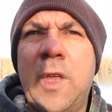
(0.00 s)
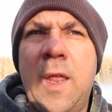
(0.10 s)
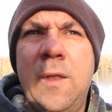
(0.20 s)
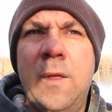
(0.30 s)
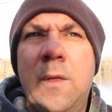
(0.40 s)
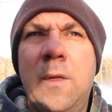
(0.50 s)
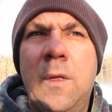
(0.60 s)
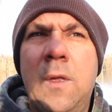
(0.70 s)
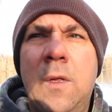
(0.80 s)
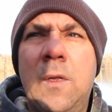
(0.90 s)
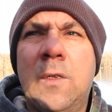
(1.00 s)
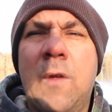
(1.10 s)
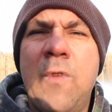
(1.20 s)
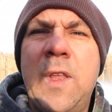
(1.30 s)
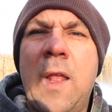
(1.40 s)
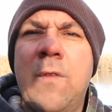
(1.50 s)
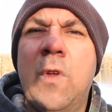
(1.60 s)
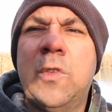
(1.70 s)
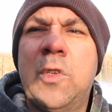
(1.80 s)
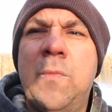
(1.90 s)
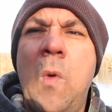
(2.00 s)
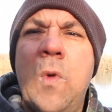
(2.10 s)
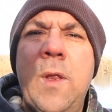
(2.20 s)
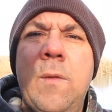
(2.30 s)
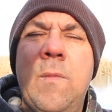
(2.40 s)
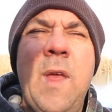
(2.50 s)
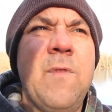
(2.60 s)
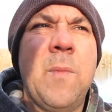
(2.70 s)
again. So I've redone the rods this morning. Even